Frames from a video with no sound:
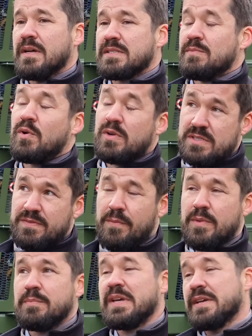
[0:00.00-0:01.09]
smallest
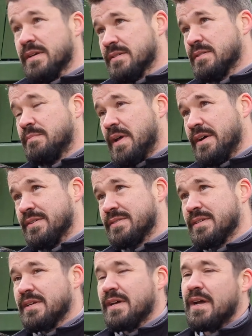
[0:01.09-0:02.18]
from the big
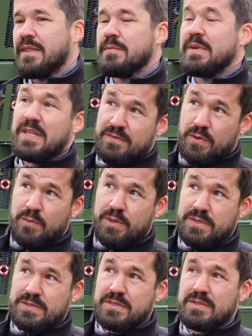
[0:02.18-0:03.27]
suppliers and the mini
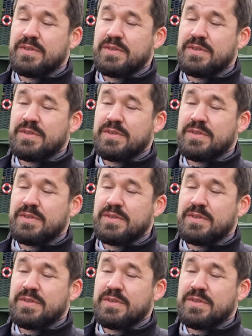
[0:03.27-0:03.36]
forwarders.